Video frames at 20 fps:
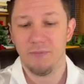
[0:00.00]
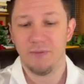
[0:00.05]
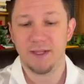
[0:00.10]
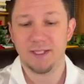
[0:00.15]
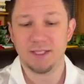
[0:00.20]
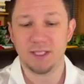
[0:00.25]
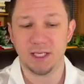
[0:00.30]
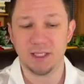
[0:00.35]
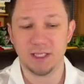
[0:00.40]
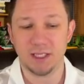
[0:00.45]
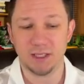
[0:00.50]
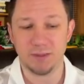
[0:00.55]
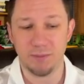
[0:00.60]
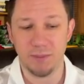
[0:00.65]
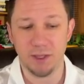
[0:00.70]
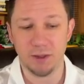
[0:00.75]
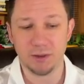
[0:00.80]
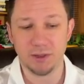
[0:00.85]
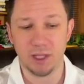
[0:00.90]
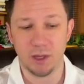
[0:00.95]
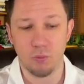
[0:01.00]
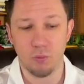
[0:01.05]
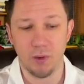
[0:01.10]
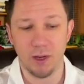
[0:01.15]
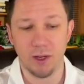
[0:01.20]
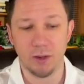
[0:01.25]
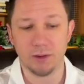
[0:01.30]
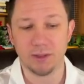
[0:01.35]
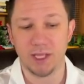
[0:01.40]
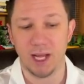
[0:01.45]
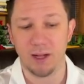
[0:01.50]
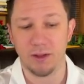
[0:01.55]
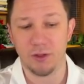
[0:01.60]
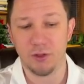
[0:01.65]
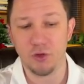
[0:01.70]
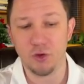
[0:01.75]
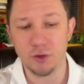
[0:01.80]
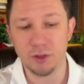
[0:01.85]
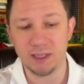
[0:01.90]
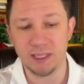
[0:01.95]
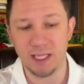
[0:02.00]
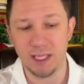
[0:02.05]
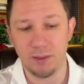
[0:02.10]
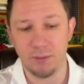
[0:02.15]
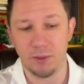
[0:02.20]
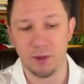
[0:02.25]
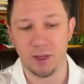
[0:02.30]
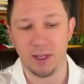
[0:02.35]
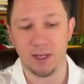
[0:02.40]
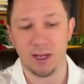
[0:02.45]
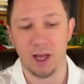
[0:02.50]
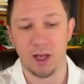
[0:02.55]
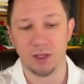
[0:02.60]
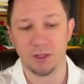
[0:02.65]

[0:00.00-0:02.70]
such as Meals on Wheels, and $13 million